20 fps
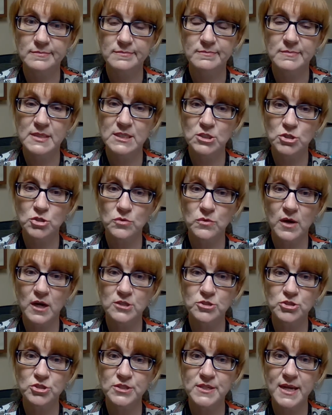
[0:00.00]
Mr.
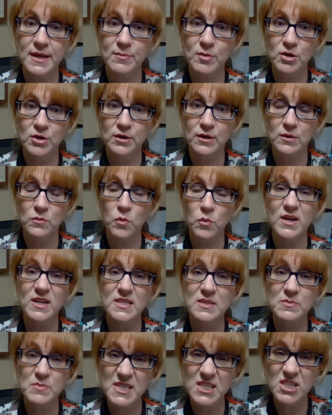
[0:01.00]
Rogers' neighborhood. What
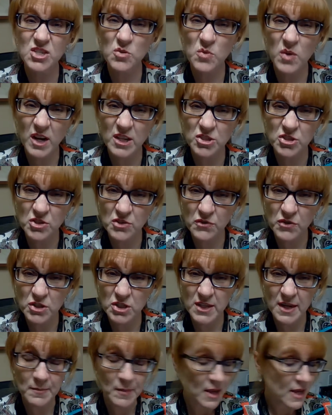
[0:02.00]
is Mr. Rogers'
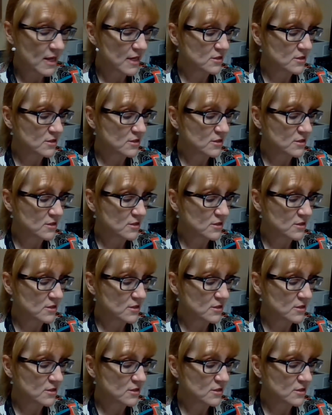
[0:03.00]
first name?